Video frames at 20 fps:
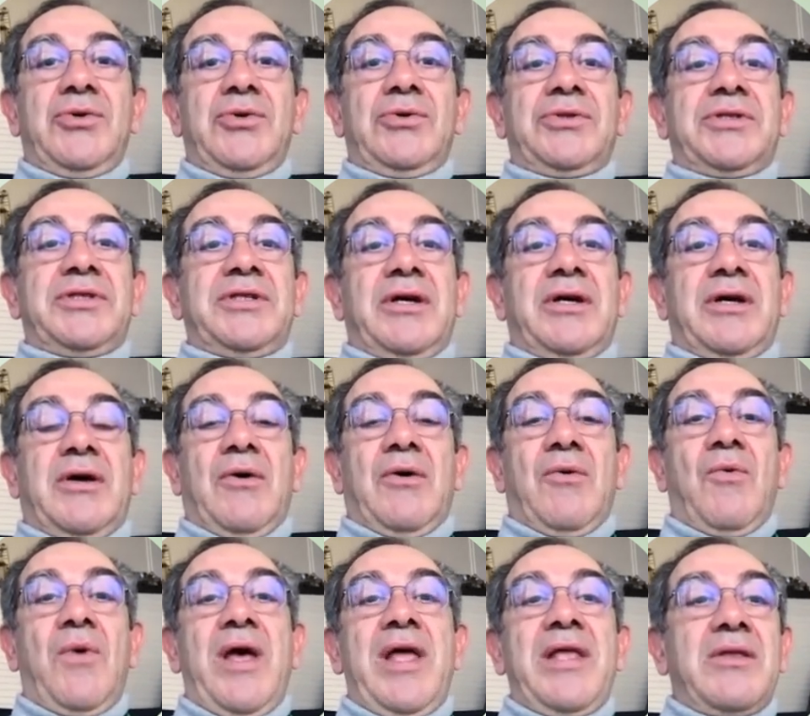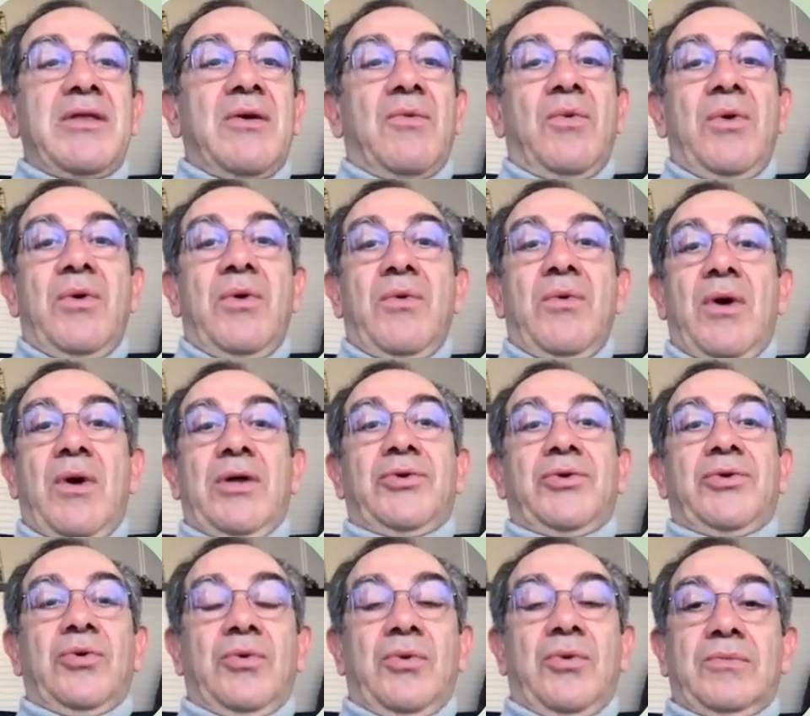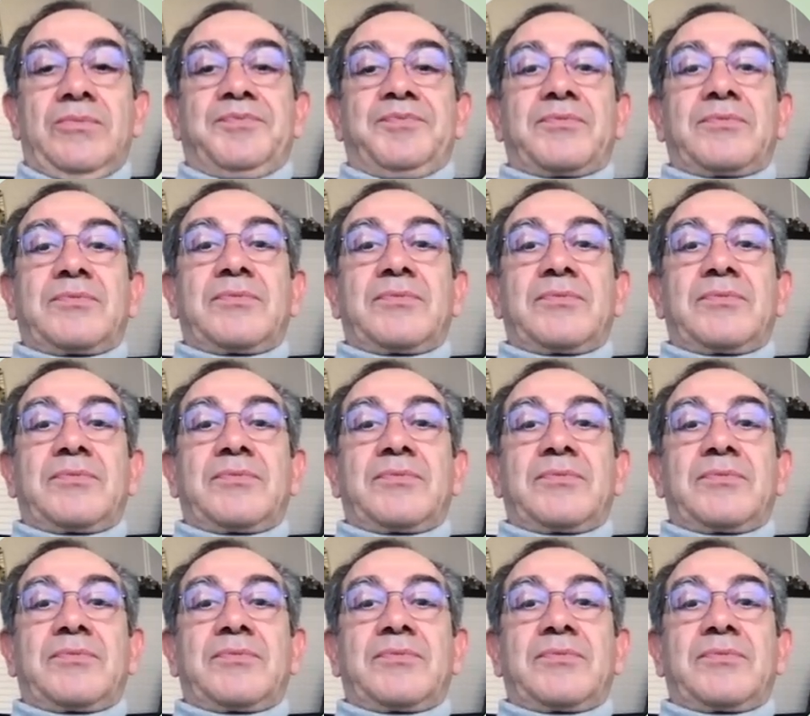used when we want to